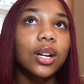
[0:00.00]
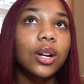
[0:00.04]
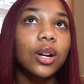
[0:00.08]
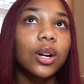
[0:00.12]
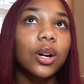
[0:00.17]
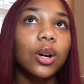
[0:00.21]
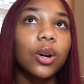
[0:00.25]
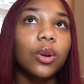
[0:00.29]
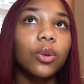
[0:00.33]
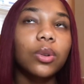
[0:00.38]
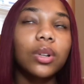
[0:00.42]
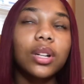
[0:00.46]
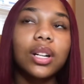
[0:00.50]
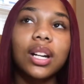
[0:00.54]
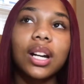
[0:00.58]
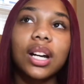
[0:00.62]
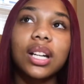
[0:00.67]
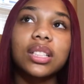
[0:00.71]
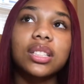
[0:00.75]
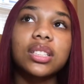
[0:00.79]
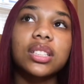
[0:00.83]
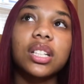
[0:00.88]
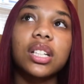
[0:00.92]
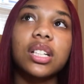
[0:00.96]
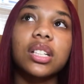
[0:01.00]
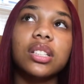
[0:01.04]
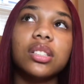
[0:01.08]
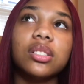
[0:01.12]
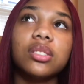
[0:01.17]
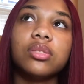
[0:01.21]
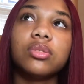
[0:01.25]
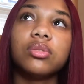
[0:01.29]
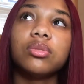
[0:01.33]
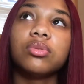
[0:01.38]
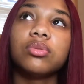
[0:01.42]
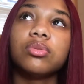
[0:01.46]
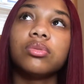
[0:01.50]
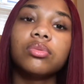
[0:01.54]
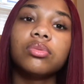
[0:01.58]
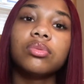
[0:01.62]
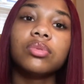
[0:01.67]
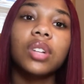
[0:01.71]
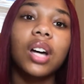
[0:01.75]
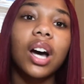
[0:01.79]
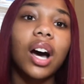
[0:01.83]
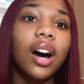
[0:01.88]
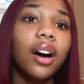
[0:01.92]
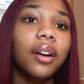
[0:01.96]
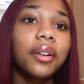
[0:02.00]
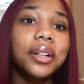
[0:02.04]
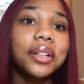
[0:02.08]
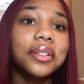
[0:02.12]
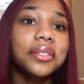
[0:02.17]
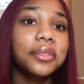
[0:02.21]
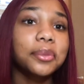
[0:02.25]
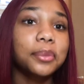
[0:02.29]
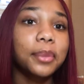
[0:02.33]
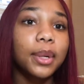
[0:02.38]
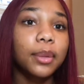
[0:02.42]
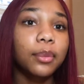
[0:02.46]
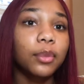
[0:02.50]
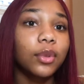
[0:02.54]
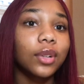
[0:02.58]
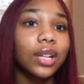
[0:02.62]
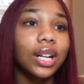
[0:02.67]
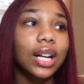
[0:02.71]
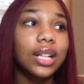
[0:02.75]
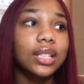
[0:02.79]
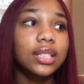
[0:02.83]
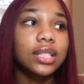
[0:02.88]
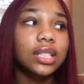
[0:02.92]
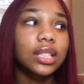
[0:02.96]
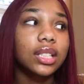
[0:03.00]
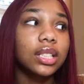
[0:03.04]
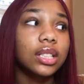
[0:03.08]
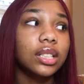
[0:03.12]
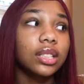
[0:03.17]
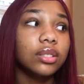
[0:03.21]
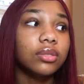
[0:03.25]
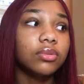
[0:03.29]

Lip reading: what did I say? I don't even remember what I said.